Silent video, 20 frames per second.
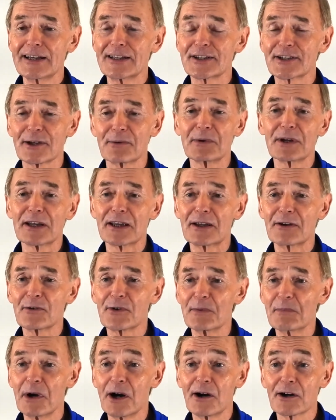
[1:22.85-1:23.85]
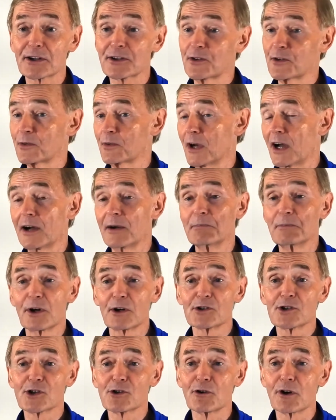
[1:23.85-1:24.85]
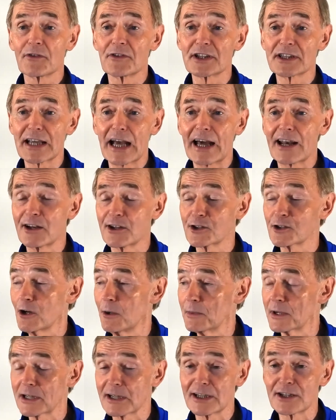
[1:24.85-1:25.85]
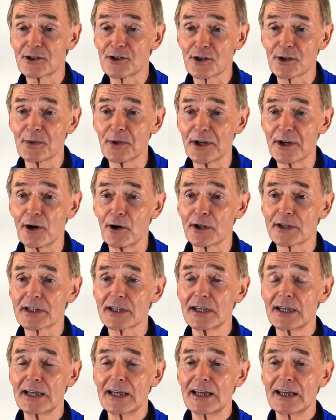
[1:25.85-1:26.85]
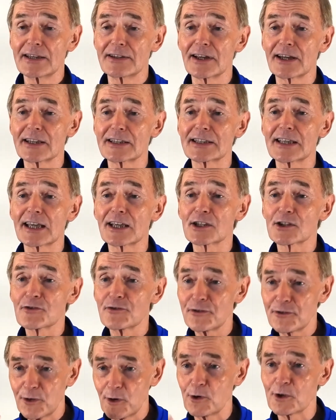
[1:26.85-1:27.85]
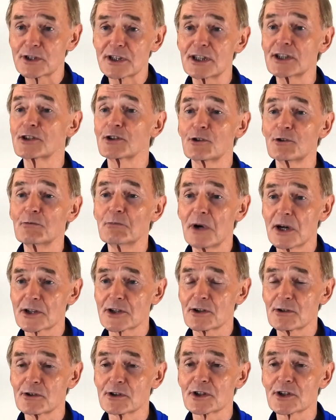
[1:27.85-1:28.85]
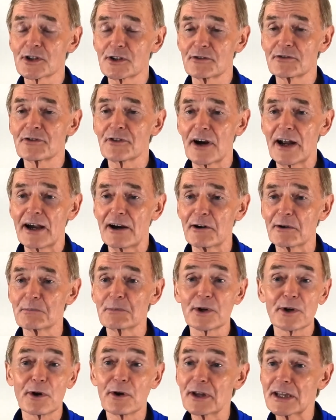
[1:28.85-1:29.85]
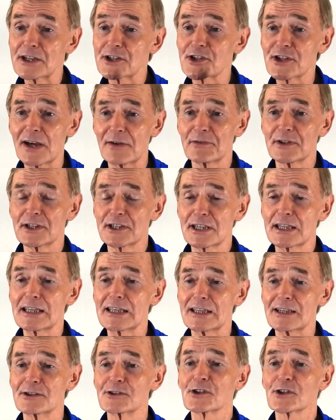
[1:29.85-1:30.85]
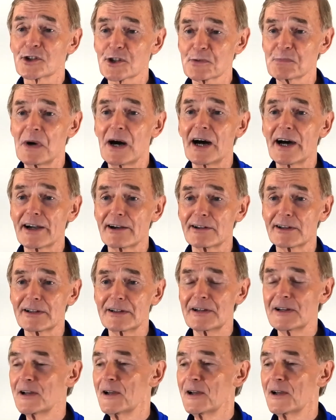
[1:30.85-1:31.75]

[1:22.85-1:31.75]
Somebody remarked, I'm not sure if it's anatomically true or not, that it takes 42 muscles to frown, but only 17 to smile.